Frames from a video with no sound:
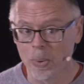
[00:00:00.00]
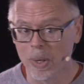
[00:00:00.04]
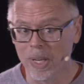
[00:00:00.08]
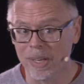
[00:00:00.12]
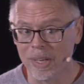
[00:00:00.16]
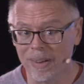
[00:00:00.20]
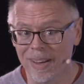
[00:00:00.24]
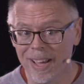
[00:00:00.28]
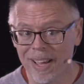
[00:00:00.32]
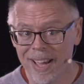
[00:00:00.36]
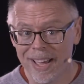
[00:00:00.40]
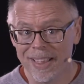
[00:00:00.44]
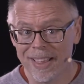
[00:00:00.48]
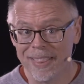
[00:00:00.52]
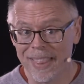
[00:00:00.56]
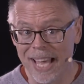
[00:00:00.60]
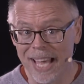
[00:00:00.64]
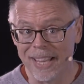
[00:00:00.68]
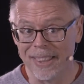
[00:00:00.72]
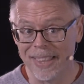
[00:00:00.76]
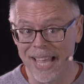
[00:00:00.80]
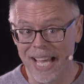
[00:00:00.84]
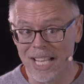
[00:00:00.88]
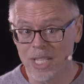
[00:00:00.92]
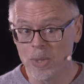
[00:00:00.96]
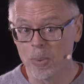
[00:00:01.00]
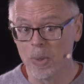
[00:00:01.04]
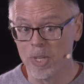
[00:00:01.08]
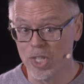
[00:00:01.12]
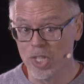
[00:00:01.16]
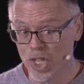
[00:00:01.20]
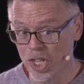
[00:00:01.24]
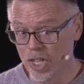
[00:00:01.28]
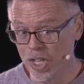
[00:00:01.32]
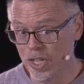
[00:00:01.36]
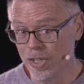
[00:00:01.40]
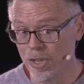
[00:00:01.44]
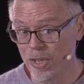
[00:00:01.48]
what
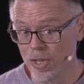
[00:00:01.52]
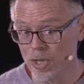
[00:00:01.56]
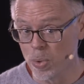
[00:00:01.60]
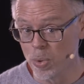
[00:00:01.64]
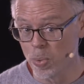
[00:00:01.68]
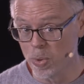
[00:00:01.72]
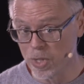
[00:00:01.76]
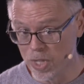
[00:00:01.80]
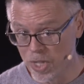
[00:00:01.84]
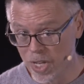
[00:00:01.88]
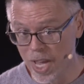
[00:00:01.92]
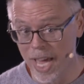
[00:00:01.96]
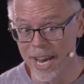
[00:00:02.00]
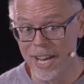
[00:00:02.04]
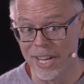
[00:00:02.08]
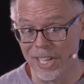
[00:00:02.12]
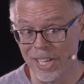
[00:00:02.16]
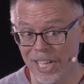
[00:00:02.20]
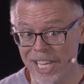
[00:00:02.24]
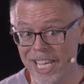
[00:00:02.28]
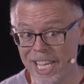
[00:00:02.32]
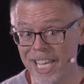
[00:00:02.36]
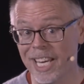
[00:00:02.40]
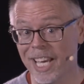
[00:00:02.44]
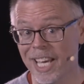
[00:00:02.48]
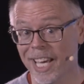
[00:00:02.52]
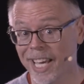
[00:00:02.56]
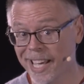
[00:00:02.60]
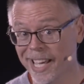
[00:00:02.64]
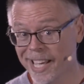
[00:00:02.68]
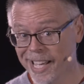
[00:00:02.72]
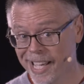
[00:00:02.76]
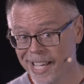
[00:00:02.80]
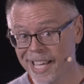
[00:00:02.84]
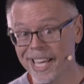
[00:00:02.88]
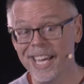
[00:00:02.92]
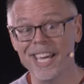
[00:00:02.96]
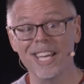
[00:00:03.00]
Jesus was kind of leading
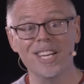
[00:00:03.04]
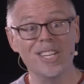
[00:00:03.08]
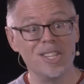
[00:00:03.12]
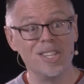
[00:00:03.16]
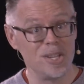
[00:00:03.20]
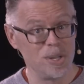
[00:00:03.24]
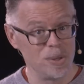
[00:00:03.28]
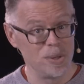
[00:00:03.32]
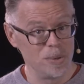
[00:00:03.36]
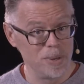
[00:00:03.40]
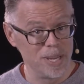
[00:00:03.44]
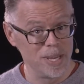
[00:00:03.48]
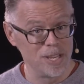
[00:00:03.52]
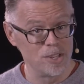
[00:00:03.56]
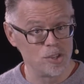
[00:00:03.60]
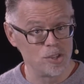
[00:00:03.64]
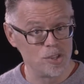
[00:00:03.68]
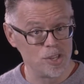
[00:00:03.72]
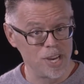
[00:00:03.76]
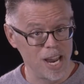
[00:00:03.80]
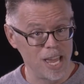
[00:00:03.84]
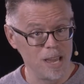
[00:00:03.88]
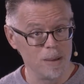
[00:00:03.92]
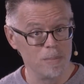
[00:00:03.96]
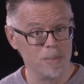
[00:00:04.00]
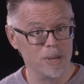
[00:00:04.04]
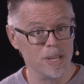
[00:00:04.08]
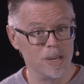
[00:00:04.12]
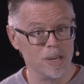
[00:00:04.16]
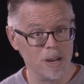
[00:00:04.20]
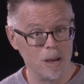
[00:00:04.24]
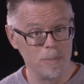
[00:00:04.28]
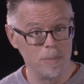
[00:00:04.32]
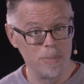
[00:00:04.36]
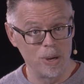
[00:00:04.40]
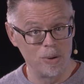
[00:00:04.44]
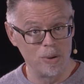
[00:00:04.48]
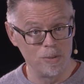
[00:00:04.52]
into his statement
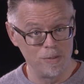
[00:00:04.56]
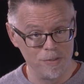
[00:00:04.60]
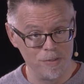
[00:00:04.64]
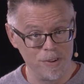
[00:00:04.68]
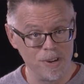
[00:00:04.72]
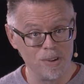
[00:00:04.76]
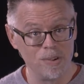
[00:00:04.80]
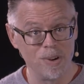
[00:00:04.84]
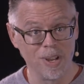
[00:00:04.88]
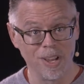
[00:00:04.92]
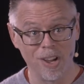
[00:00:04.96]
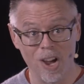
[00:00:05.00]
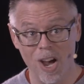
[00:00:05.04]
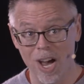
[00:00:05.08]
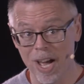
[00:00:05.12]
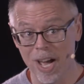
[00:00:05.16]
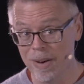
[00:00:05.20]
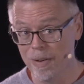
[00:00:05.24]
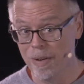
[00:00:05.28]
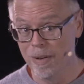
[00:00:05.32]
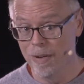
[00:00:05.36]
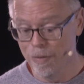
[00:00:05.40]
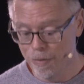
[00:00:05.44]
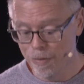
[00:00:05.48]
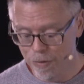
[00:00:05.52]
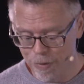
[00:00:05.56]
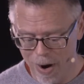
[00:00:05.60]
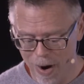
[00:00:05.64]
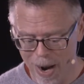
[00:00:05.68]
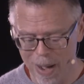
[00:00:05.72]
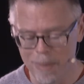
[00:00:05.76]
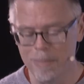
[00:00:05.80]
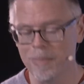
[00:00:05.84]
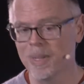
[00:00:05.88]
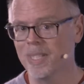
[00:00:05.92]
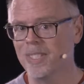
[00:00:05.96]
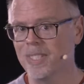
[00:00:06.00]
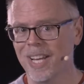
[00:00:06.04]
about fearing God
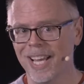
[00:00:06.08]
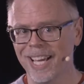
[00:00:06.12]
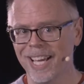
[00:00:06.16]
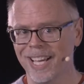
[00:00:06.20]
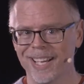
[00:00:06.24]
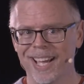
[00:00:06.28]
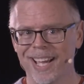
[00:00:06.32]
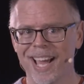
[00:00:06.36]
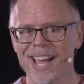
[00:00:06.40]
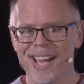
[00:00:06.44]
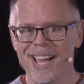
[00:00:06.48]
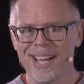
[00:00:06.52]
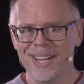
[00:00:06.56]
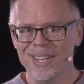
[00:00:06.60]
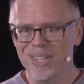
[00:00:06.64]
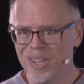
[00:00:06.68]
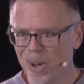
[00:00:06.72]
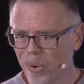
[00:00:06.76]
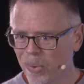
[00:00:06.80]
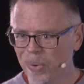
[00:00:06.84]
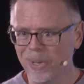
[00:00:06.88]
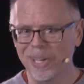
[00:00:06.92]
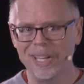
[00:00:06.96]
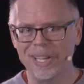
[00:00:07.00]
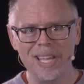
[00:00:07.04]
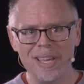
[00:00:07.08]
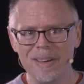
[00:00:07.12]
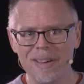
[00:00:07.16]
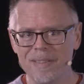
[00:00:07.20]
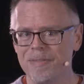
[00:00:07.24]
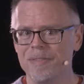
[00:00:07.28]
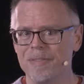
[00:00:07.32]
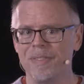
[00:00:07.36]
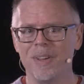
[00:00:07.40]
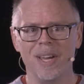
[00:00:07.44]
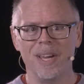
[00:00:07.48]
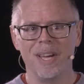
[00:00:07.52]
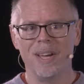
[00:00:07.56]
from. It's like, don't
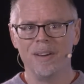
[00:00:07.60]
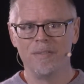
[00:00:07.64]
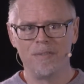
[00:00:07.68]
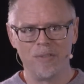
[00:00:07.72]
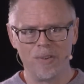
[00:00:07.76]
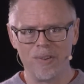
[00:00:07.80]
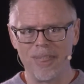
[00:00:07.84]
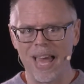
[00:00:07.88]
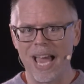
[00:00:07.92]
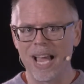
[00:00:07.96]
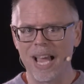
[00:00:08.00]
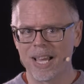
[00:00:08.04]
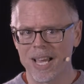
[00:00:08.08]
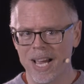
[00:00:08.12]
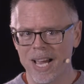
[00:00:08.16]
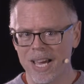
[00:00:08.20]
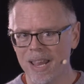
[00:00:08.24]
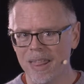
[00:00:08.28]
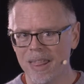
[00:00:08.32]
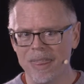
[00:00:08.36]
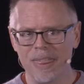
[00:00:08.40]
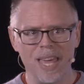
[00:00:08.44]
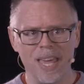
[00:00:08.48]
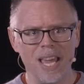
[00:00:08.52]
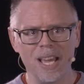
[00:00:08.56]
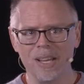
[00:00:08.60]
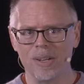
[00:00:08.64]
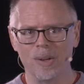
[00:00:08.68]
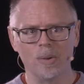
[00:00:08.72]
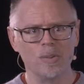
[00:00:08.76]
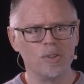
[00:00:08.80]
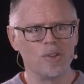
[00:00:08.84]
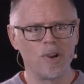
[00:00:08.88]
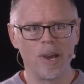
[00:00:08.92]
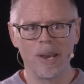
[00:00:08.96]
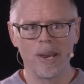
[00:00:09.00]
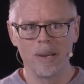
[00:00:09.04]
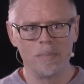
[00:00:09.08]
live for that kind of thing.
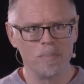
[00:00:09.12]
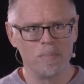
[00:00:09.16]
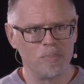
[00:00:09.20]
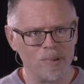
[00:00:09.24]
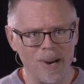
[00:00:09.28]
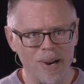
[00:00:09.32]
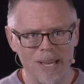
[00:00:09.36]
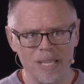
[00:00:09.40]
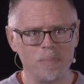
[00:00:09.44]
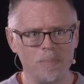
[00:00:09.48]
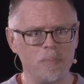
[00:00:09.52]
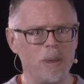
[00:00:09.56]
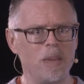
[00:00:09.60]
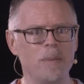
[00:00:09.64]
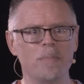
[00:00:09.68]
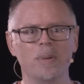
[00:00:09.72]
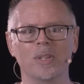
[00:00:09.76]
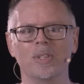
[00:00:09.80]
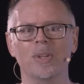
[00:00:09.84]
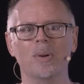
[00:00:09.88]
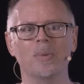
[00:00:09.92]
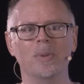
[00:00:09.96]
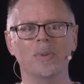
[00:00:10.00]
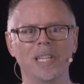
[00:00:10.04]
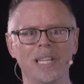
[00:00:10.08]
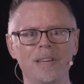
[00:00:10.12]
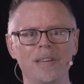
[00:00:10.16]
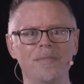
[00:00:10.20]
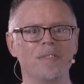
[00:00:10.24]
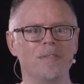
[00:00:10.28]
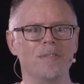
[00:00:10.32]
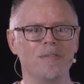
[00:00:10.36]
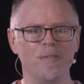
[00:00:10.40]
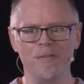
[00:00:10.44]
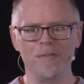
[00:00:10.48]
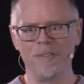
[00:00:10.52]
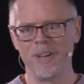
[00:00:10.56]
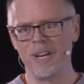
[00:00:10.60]
Don't try to impress people. Don't live
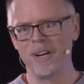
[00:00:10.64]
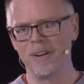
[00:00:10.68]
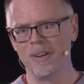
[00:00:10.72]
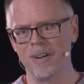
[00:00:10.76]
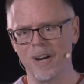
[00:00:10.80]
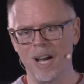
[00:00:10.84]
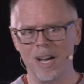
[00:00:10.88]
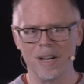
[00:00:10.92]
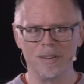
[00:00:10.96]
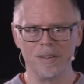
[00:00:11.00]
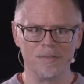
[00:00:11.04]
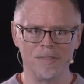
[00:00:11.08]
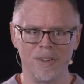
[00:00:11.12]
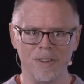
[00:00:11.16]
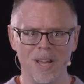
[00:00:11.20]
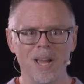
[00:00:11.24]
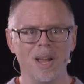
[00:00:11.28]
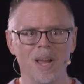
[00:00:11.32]
in fear of